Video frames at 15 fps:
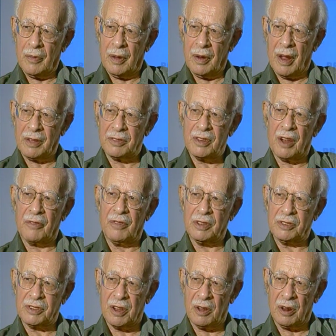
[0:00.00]
It has not
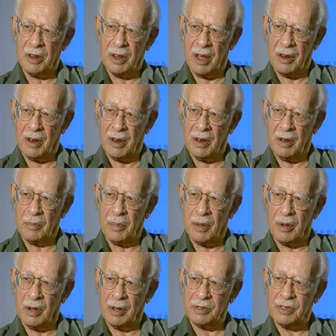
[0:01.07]
facilitated it
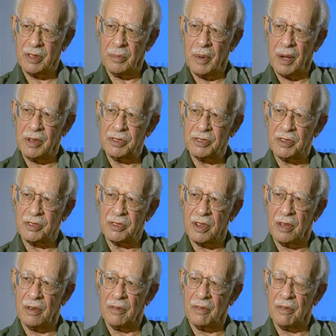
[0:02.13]
because the basis
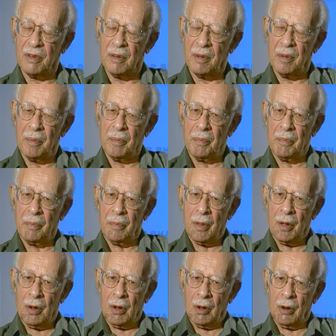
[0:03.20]
of
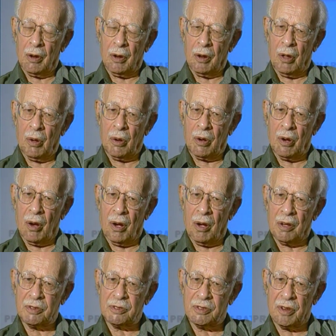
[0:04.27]

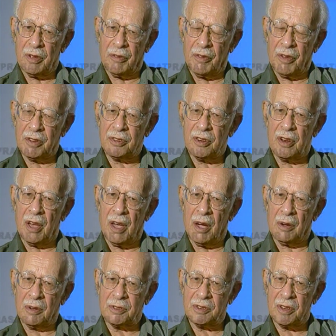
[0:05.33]
low-cost, efficient
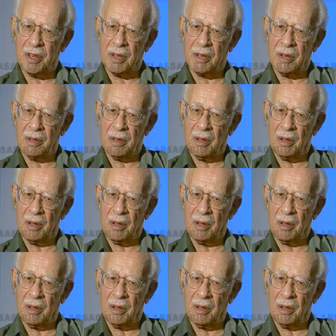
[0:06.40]
housing